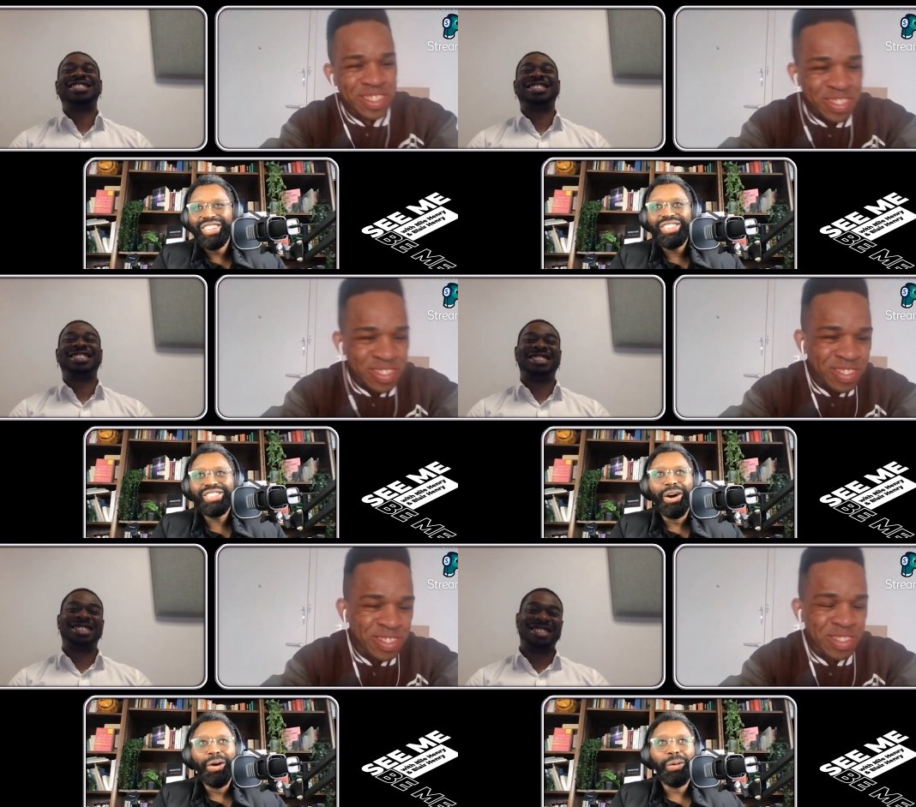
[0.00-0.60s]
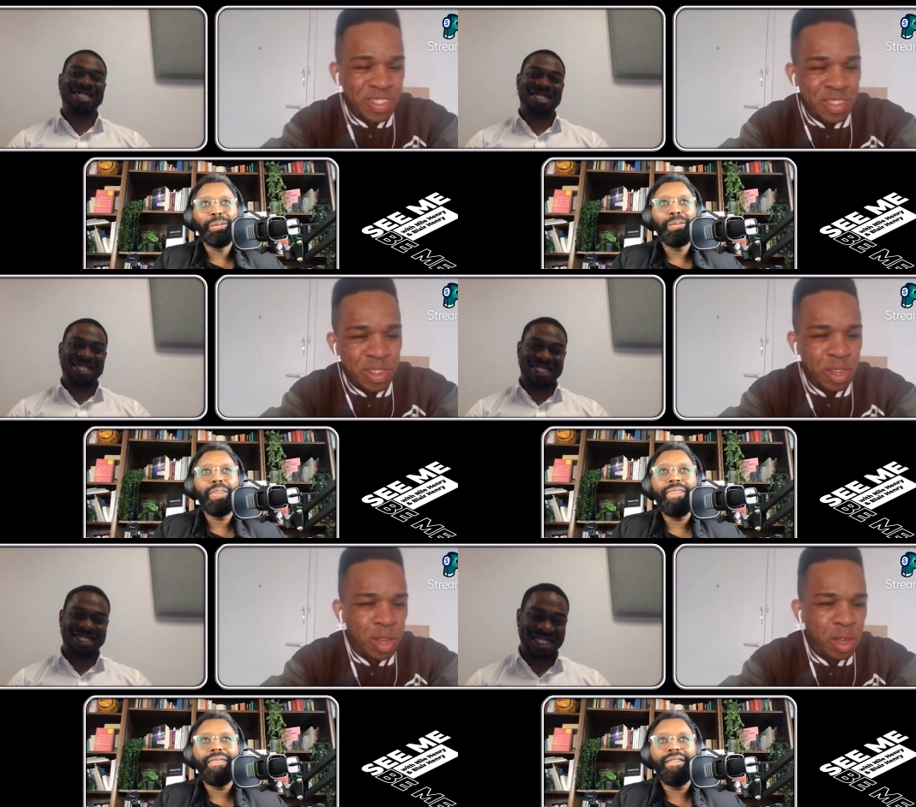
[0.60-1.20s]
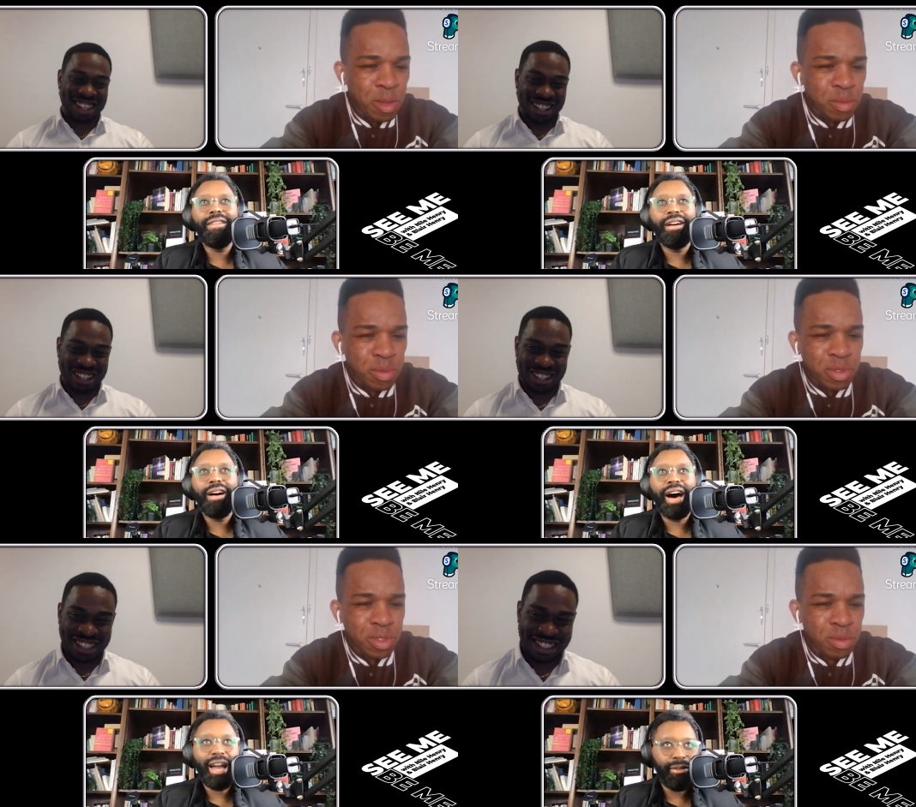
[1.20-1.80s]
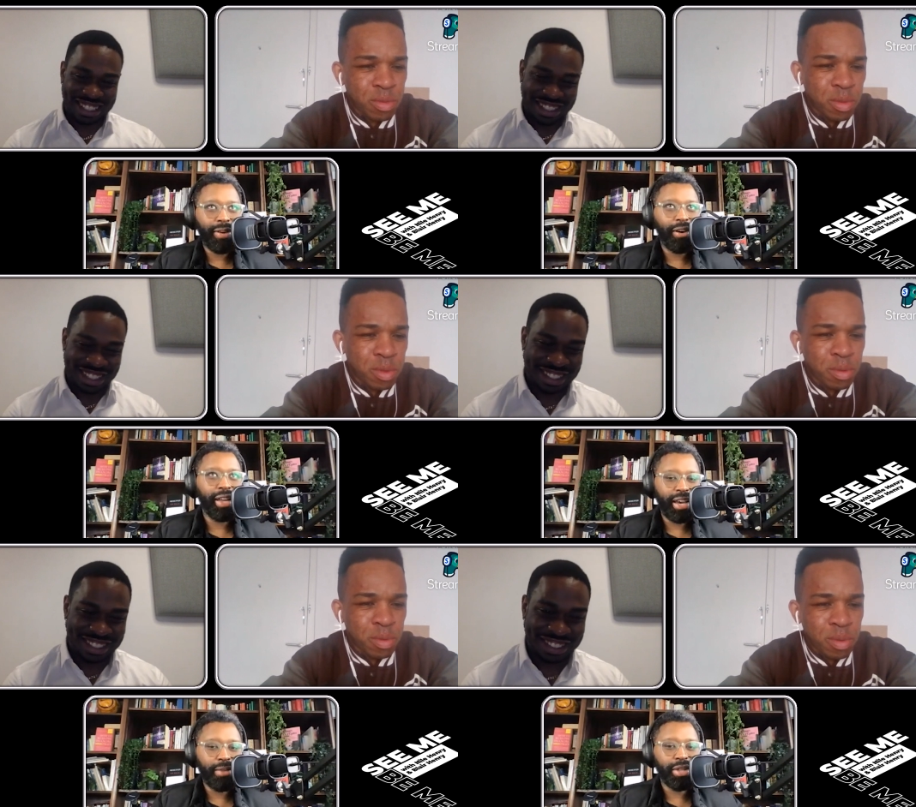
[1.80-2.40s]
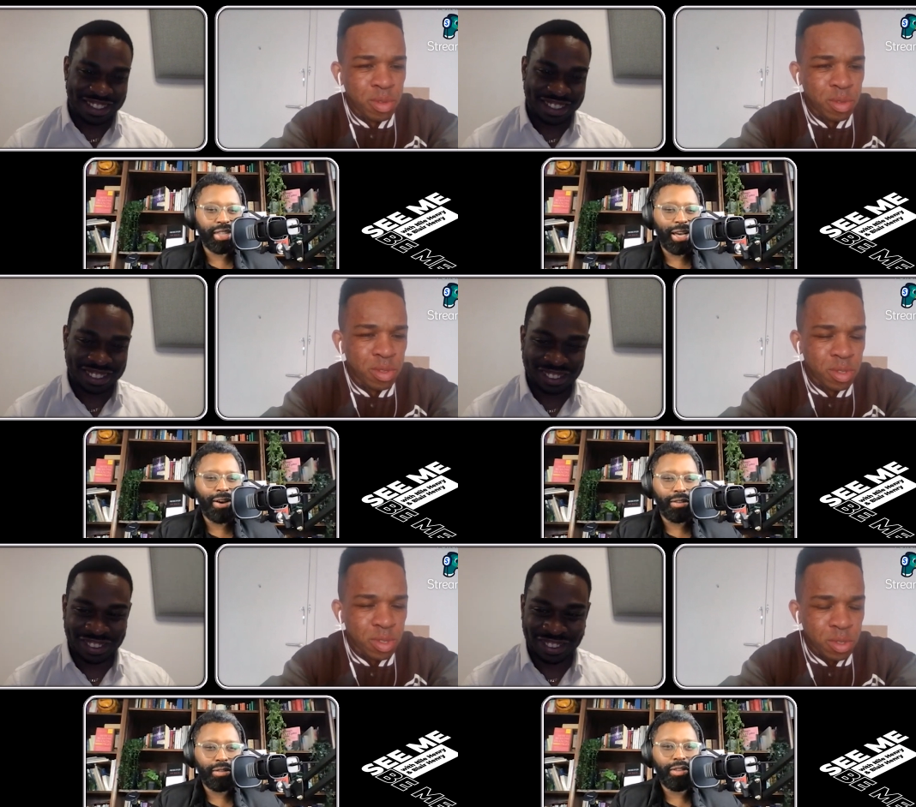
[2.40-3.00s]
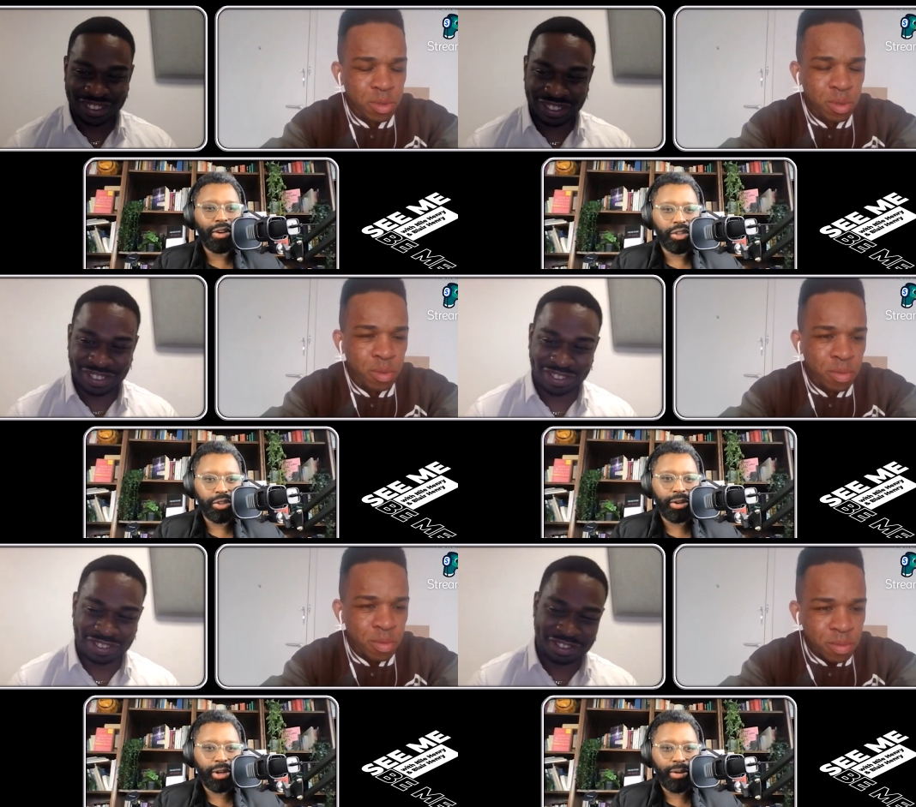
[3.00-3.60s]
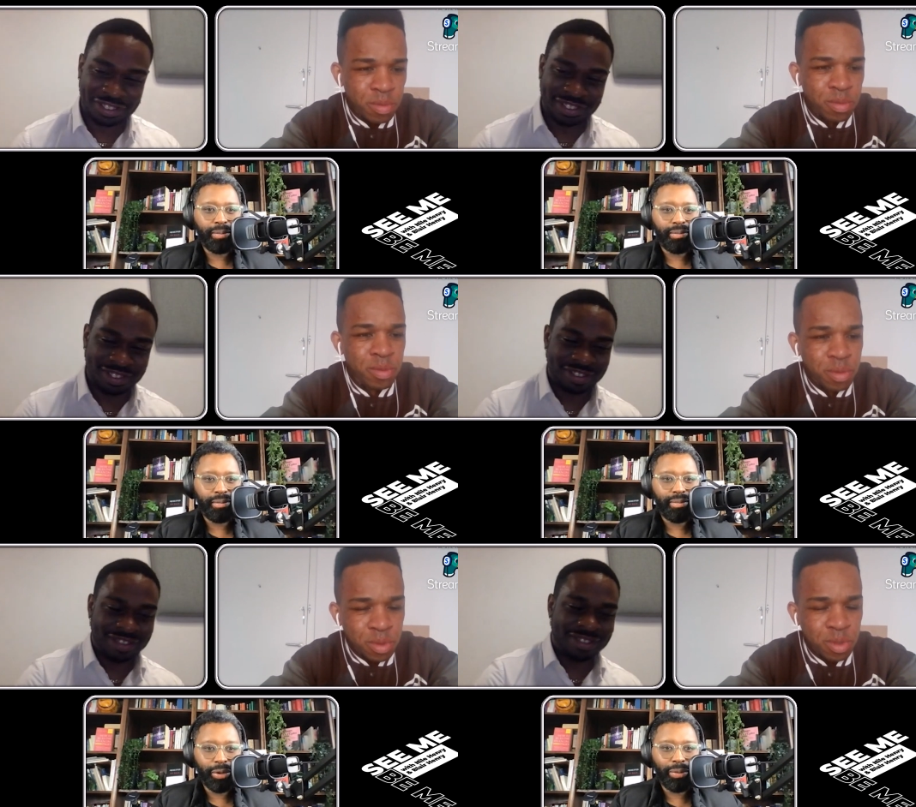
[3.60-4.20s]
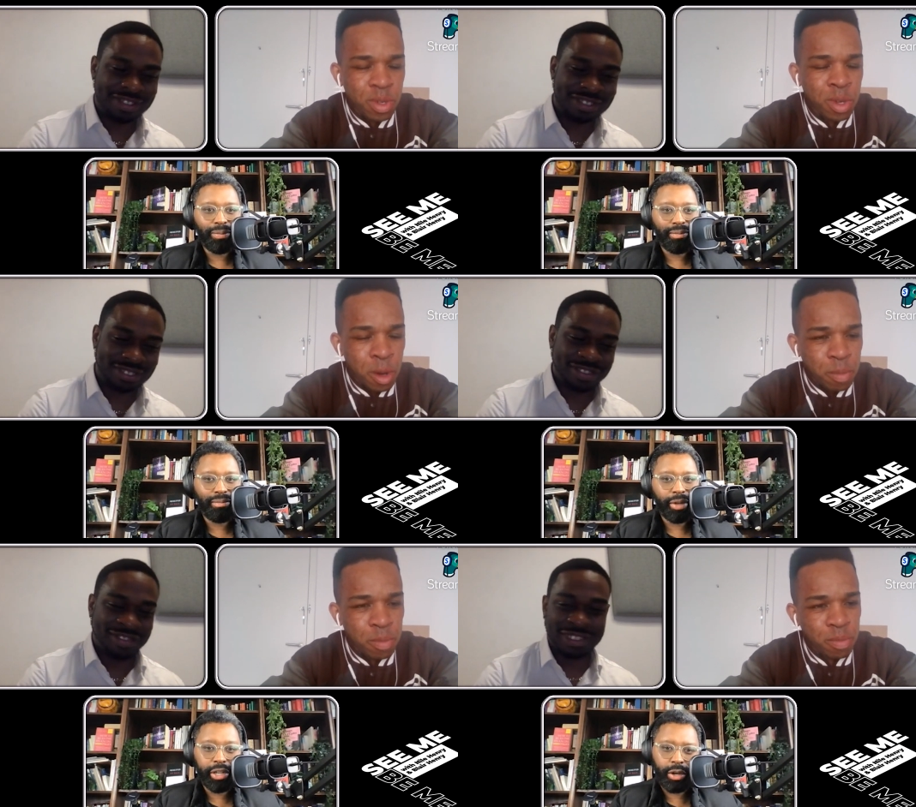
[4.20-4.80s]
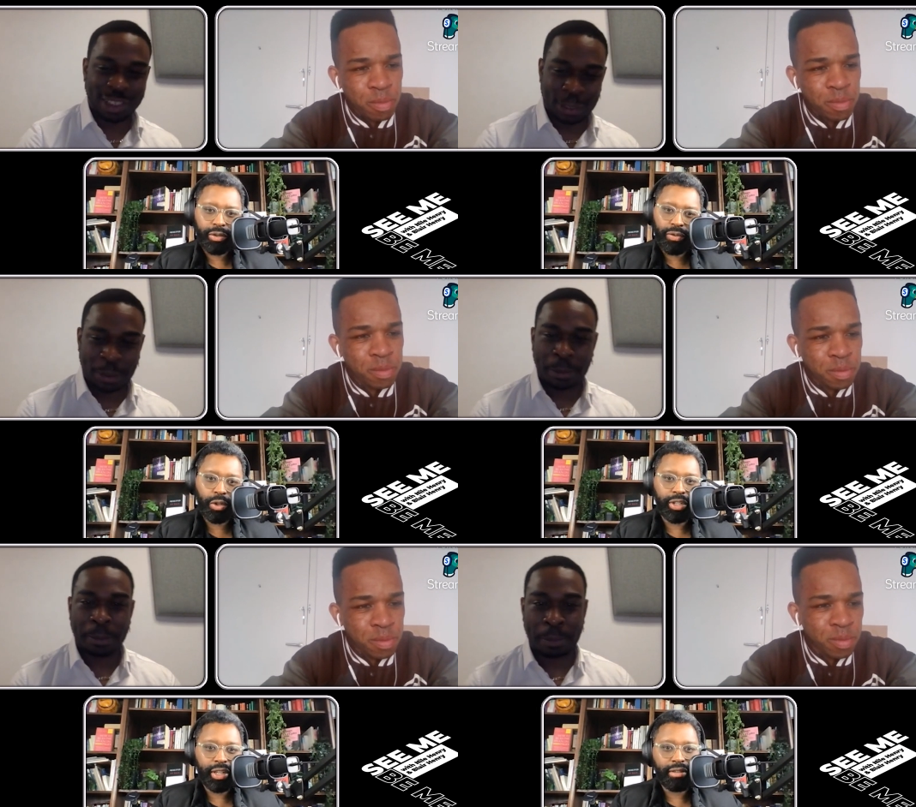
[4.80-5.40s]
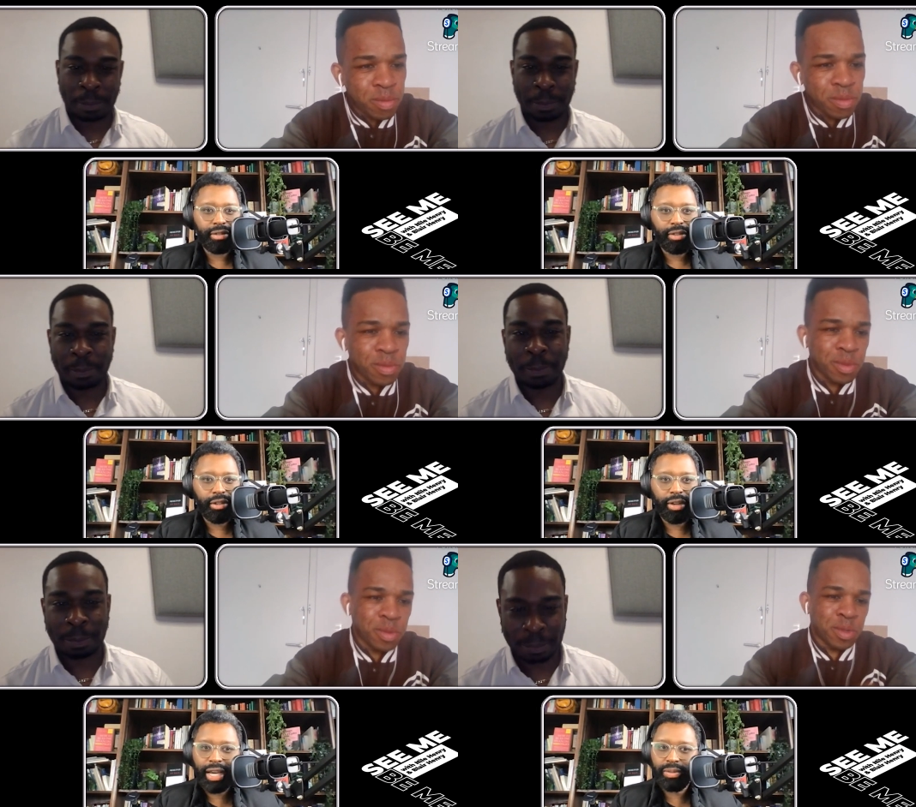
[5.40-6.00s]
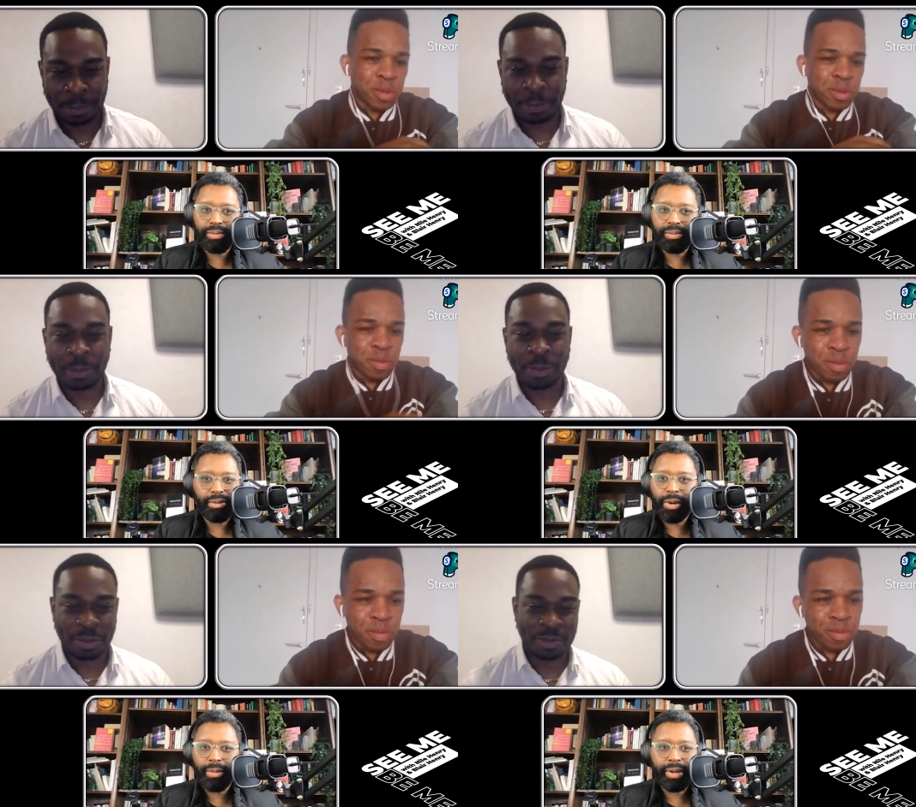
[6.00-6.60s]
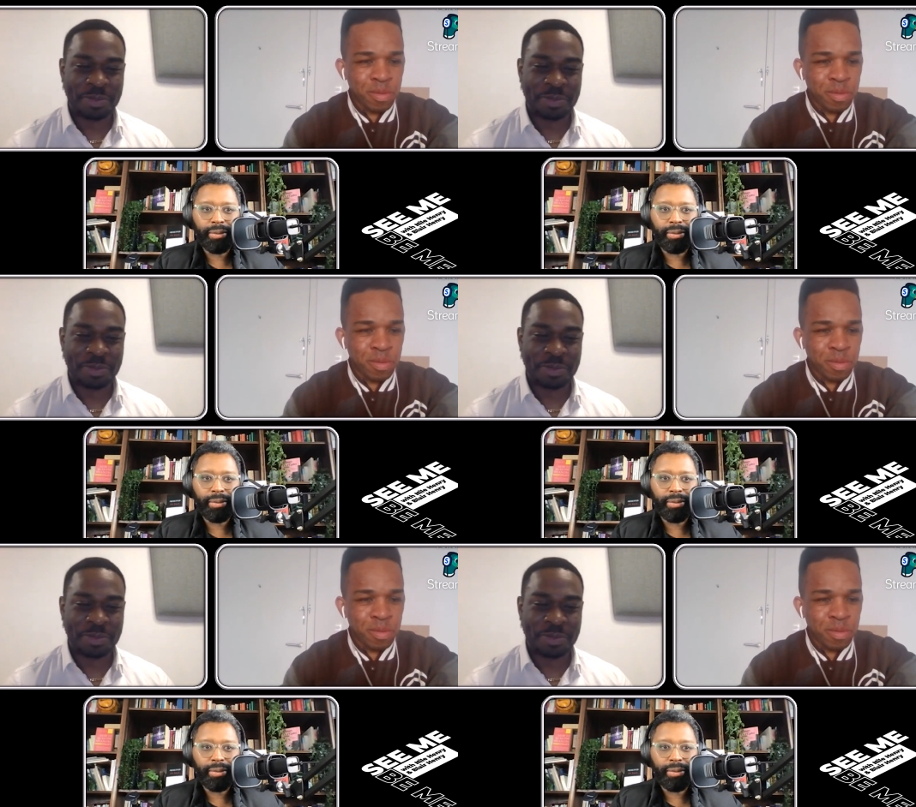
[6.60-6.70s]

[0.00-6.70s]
Speaker 1: so I felt like I missed out on the dot com boom yeah. because I was 14 you guys were probably in